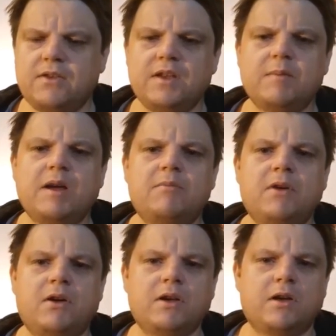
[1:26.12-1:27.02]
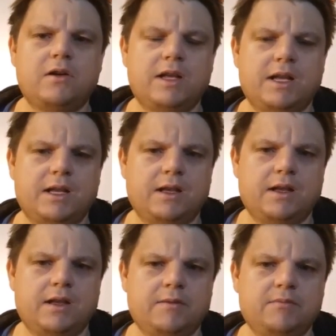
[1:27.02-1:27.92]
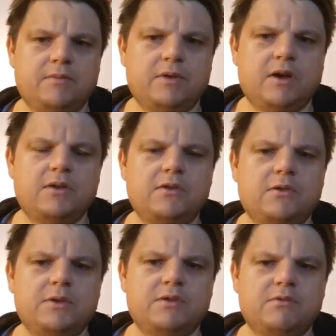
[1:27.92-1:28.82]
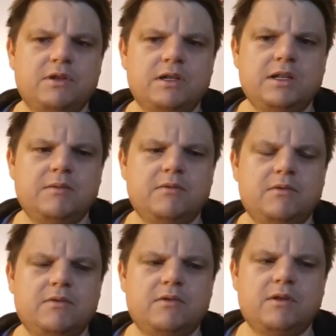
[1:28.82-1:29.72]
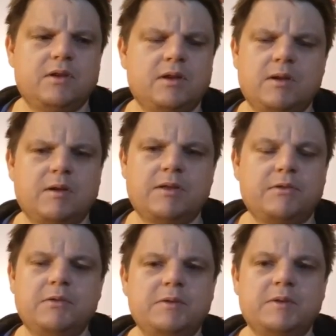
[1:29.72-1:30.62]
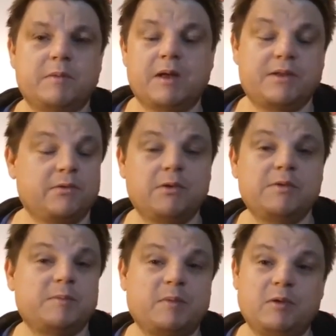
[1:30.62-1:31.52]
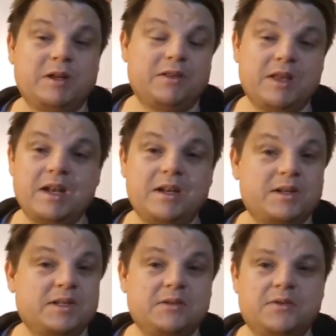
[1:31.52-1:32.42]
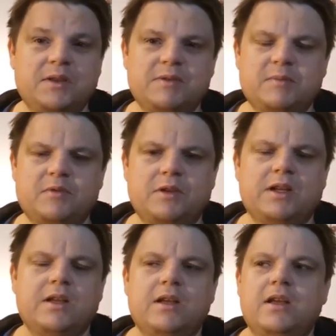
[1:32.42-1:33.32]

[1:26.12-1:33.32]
thing about Mark Collett, I thought was really, I thought it was appalling then, and I still think it was appalling.